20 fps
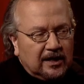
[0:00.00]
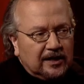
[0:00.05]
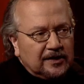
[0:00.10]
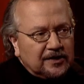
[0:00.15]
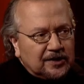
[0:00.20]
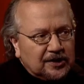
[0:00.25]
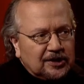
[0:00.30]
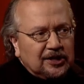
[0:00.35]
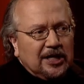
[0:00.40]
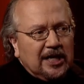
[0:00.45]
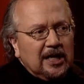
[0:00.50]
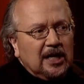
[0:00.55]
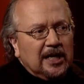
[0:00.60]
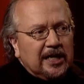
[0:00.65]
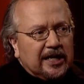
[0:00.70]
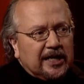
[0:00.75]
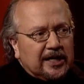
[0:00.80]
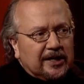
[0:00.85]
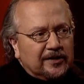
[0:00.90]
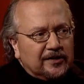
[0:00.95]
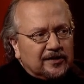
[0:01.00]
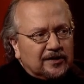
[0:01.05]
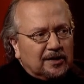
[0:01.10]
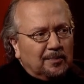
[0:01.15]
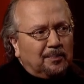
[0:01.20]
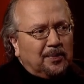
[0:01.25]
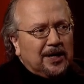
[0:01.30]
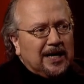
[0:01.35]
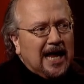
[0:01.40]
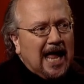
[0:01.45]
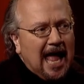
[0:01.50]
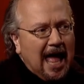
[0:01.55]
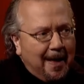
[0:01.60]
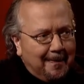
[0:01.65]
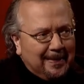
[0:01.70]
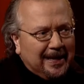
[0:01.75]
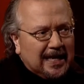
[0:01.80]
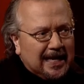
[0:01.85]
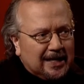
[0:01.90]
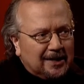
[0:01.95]
still is the
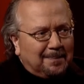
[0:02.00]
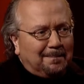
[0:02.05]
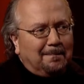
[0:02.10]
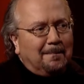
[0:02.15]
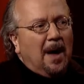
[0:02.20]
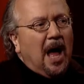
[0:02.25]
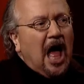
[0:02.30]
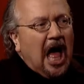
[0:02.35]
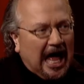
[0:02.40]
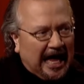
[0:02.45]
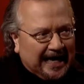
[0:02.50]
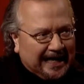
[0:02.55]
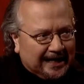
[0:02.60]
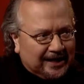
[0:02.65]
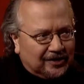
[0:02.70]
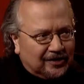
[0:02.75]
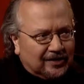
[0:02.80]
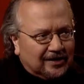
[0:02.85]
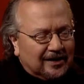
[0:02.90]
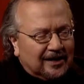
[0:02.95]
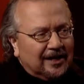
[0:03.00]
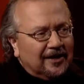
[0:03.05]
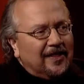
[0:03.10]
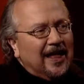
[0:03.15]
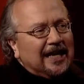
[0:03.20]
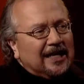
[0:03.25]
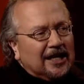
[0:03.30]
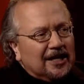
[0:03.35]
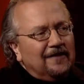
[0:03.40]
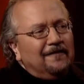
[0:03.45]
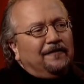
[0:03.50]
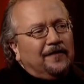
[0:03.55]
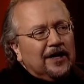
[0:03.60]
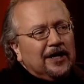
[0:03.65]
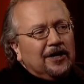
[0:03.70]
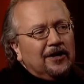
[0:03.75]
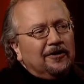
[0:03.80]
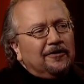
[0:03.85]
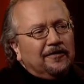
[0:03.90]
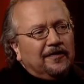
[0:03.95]
preeminent mind that can
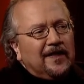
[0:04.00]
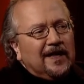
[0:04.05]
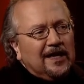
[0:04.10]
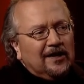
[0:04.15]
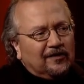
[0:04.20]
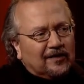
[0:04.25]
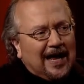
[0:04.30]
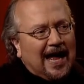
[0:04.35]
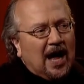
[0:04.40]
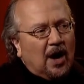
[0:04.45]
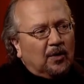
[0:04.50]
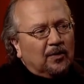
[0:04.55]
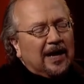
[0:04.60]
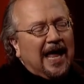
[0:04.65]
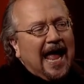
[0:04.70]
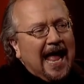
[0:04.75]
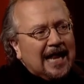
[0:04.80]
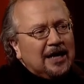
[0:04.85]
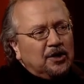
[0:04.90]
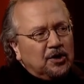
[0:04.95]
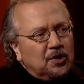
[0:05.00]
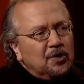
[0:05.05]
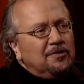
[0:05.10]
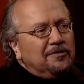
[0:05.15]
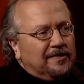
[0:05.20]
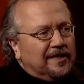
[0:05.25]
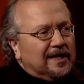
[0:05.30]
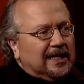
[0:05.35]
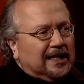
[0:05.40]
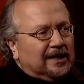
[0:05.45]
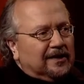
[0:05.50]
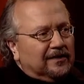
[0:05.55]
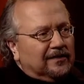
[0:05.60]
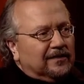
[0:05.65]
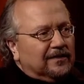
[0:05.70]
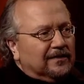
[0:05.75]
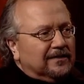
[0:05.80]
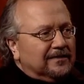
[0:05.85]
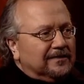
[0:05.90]
figure things out and do things.